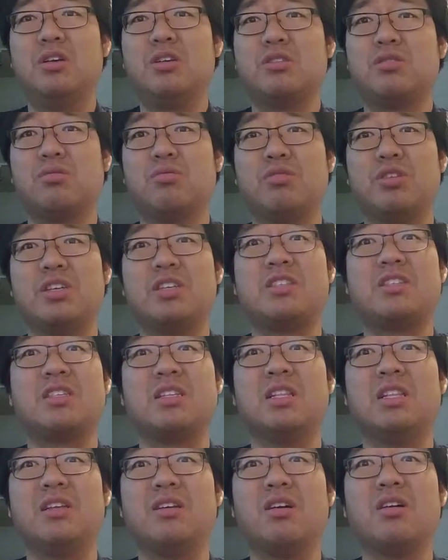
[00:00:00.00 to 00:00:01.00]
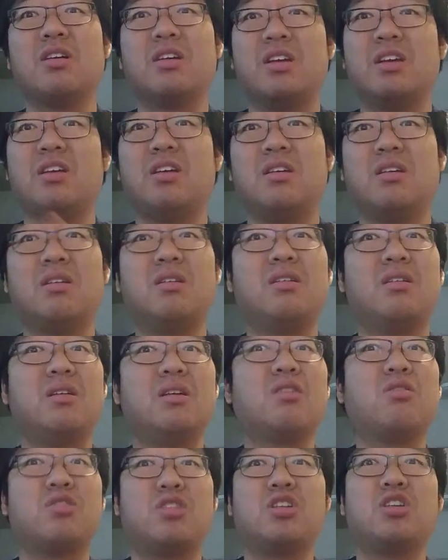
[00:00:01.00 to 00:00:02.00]
So it's
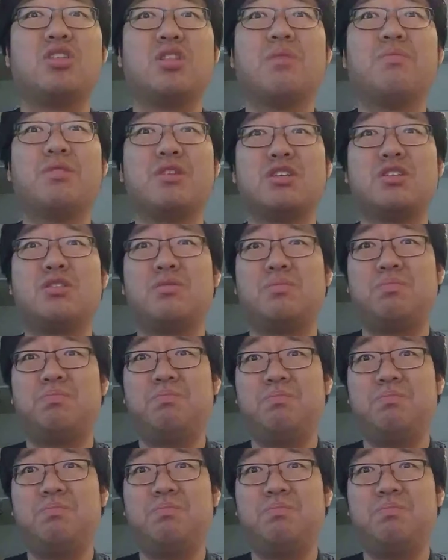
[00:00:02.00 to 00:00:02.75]
equal to the number of